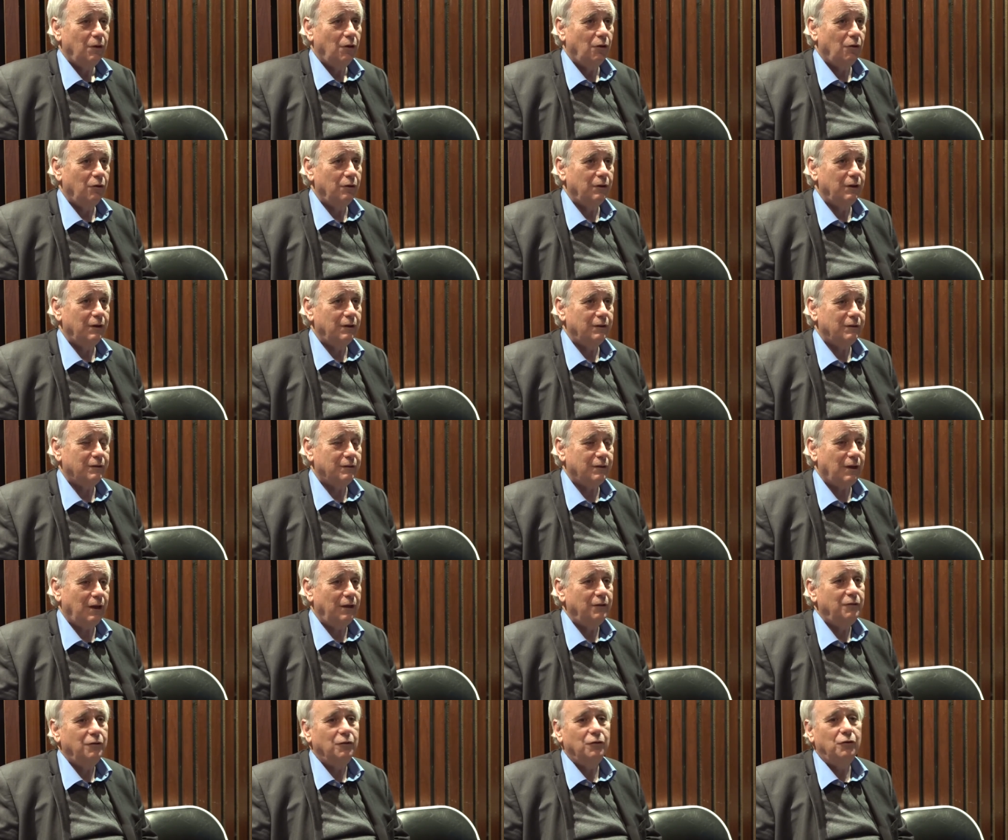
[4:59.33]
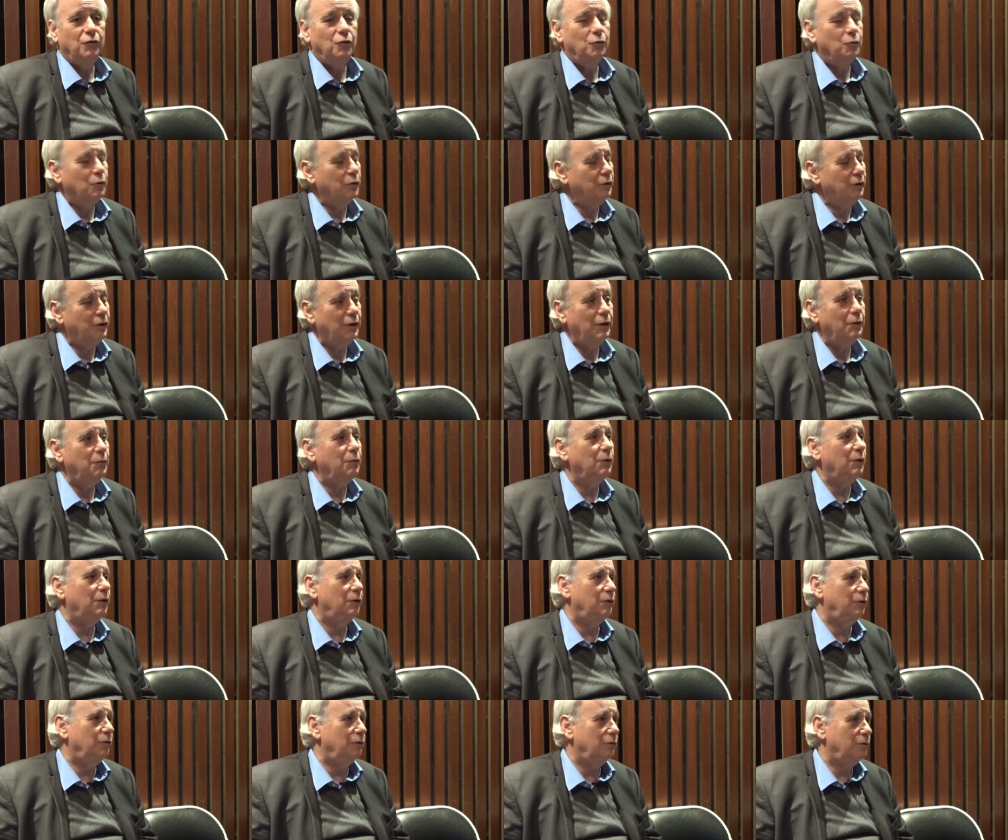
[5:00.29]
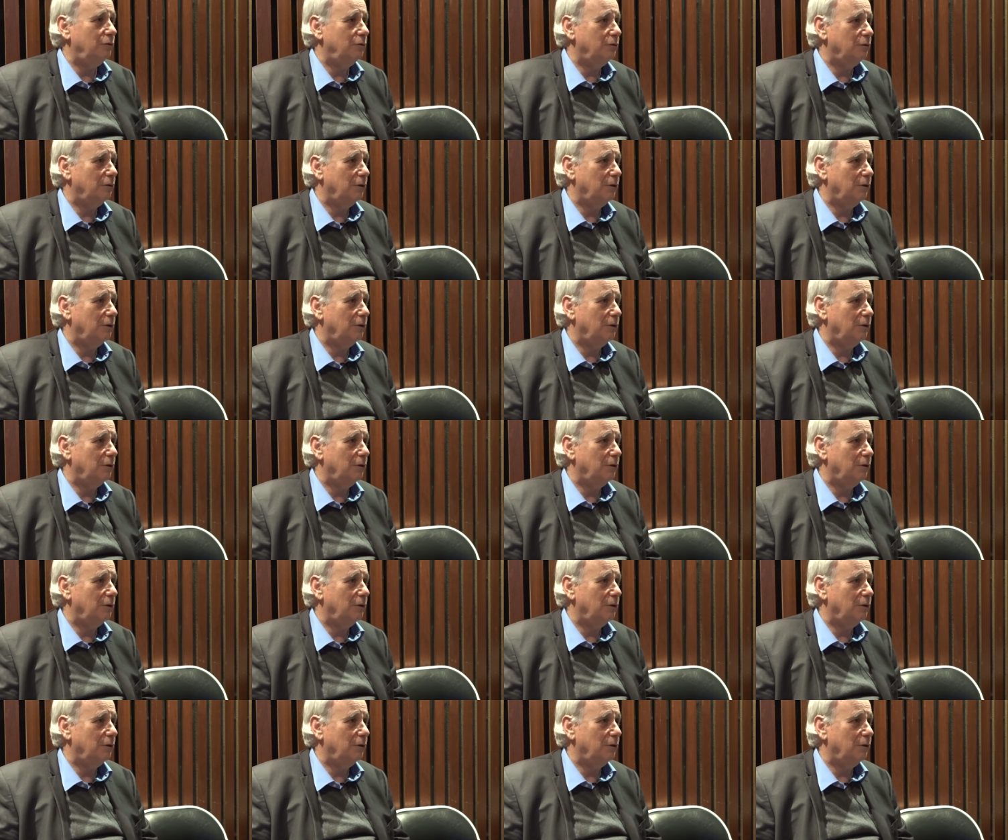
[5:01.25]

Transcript: honest, I don't know what he will do.